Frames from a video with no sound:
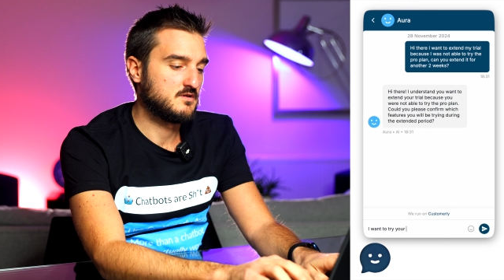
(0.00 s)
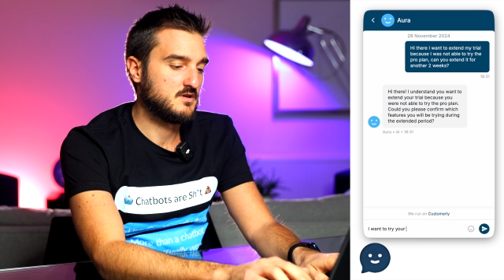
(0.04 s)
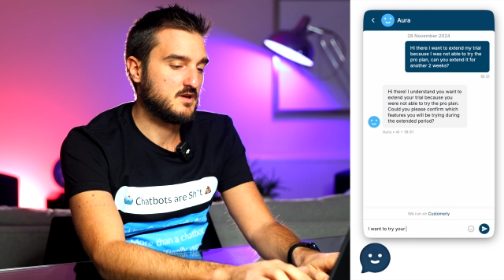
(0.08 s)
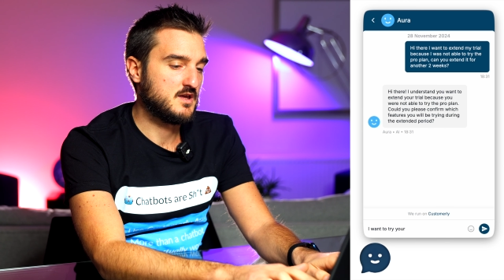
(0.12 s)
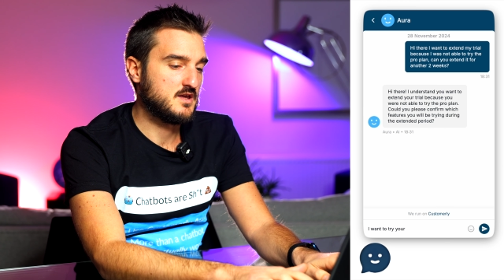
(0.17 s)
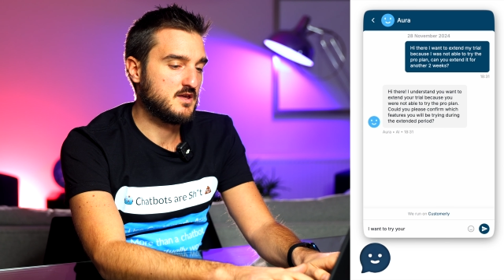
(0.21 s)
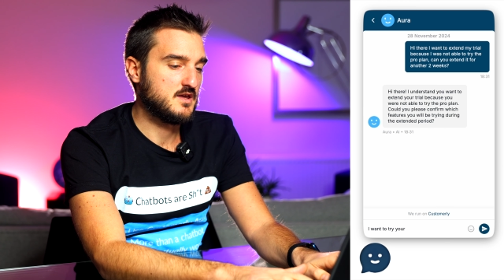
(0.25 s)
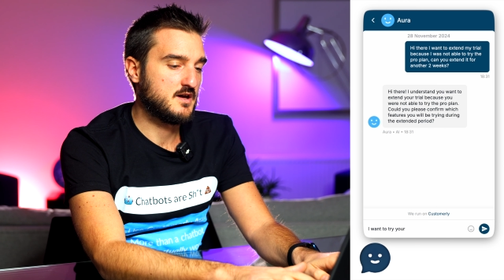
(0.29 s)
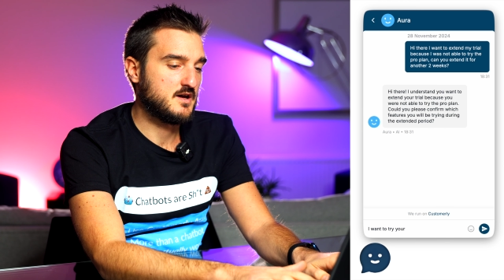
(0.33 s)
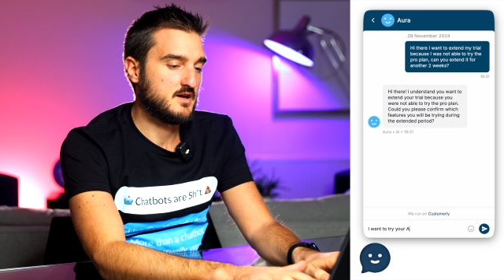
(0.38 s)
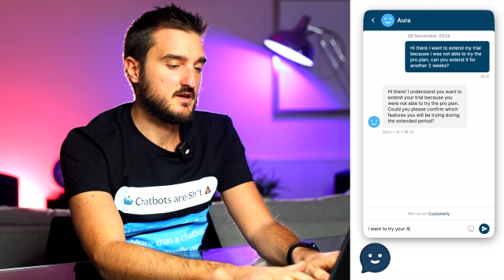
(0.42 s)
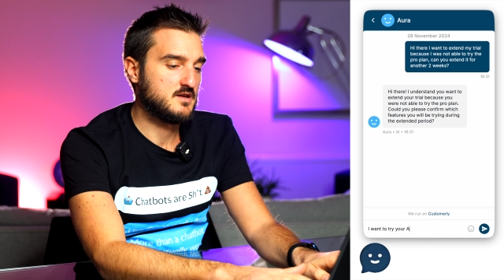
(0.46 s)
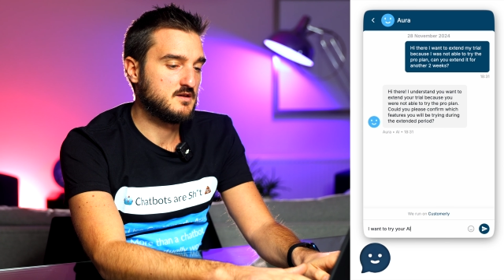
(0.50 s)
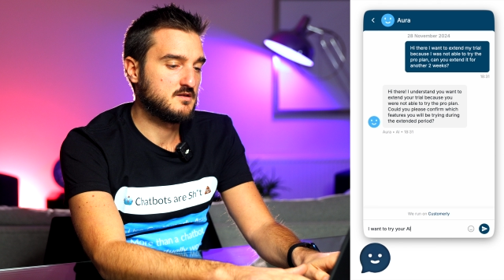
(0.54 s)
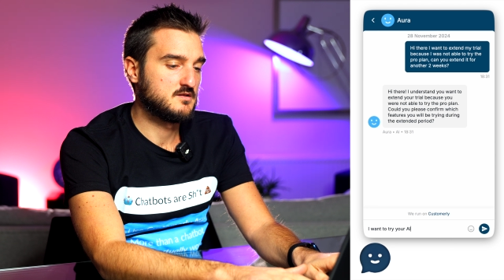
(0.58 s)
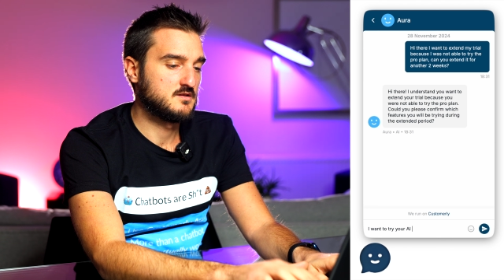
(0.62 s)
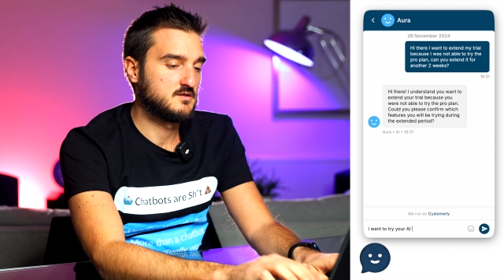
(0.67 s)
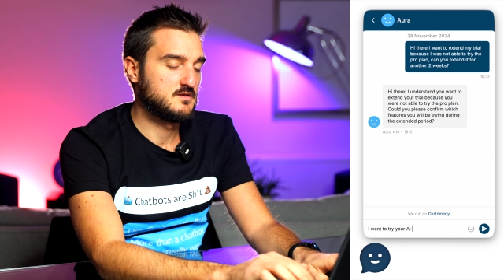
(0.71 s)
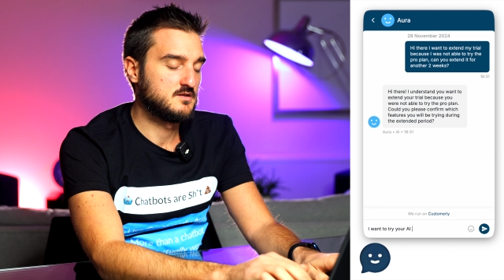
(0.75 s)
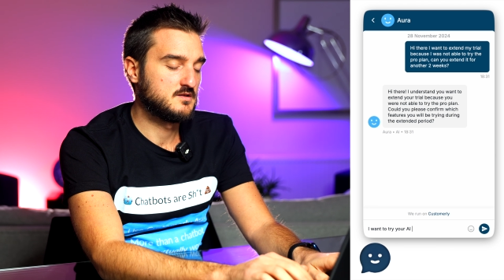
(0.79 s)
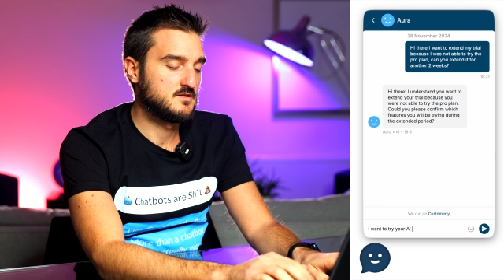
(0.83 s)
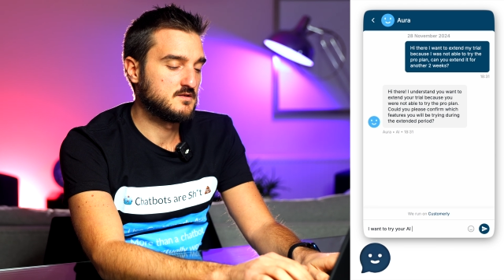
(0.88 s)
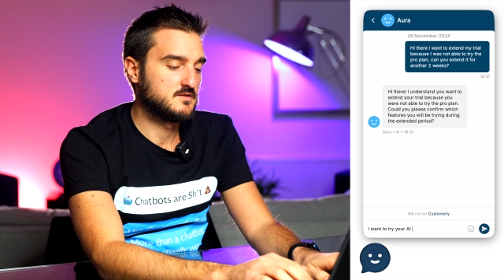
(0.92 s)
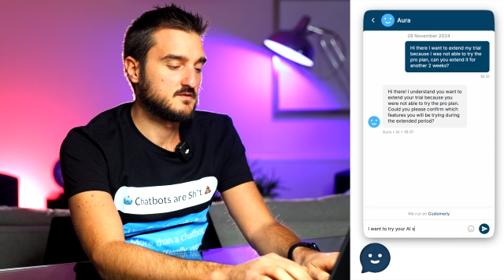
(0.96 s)
AI
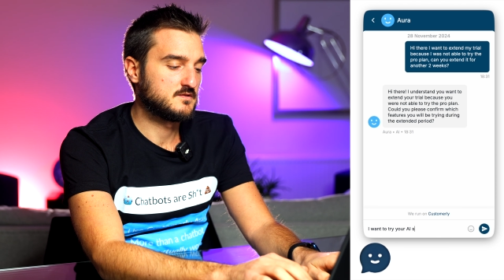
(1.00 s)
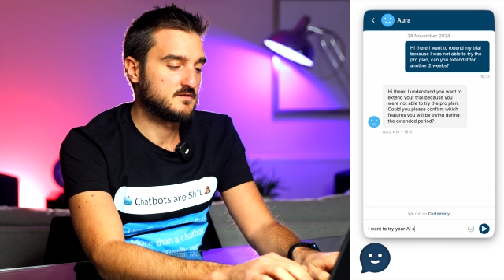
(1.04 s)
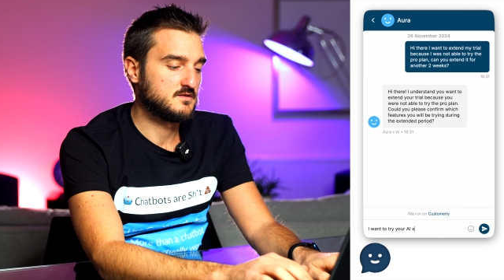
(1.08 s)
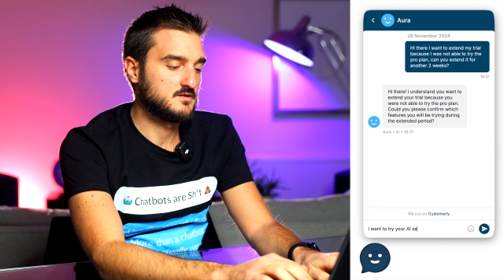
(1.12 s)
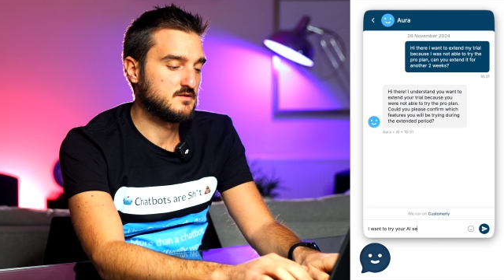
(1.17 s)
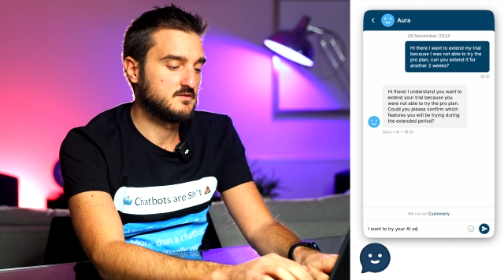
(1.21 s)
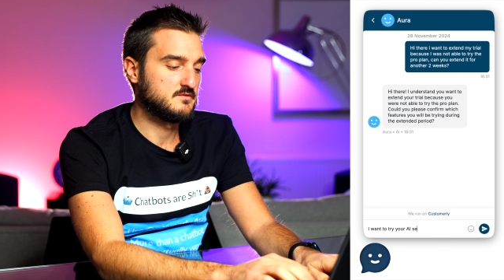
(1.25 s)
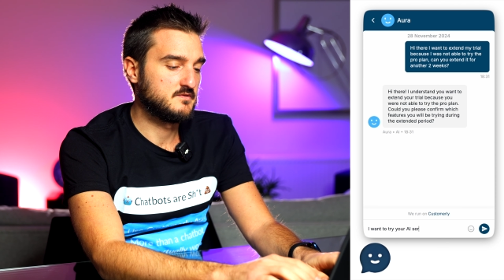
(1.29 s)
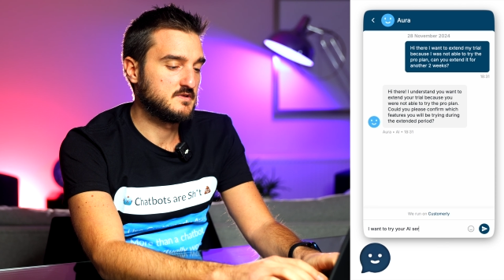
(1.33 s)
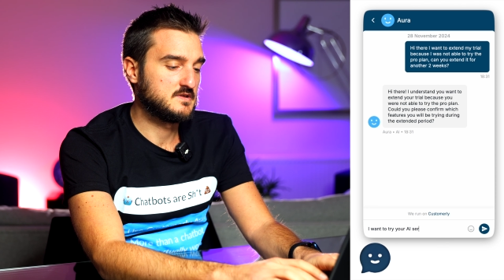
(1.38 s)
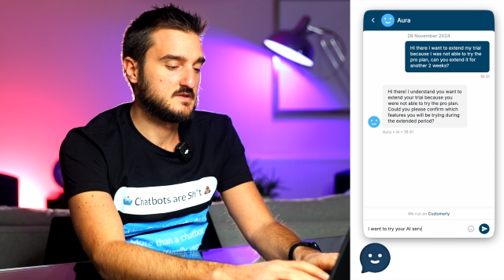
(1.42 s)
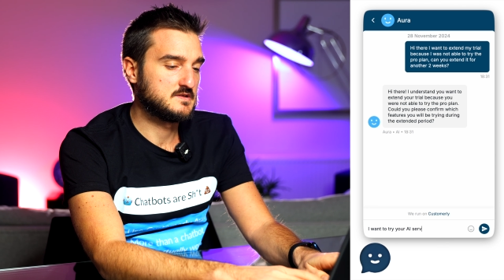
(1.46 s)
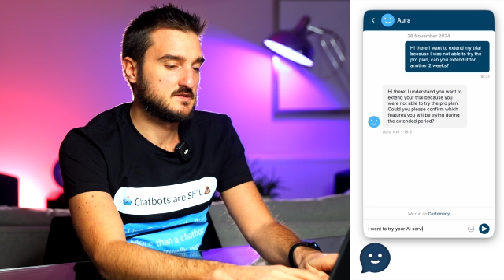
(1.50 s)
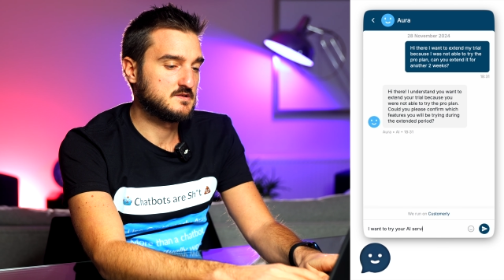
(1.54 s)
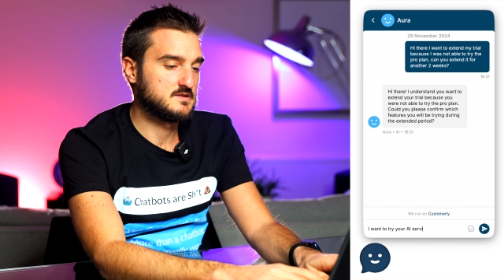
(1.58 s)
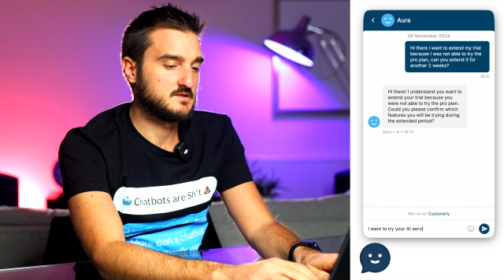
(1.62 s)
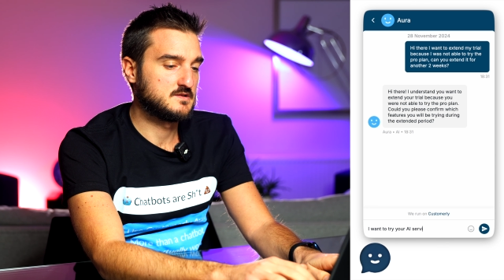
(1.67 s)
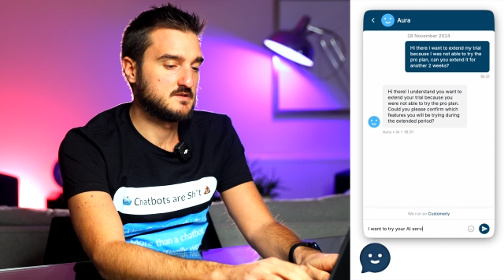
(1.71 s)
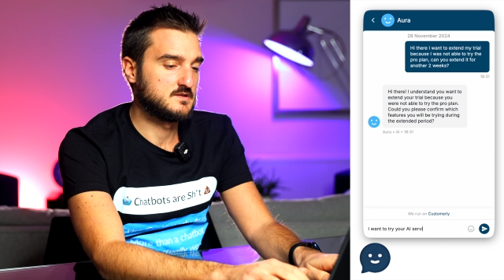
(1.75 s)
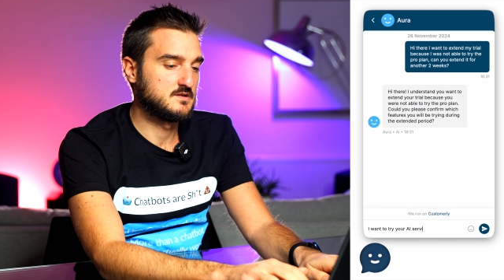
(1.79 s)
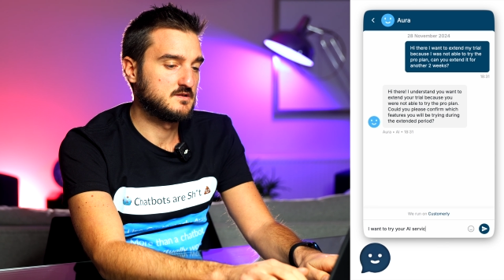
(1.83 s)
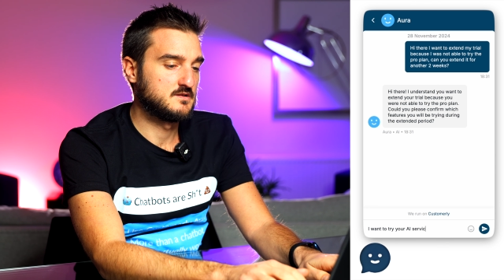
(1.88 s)
services.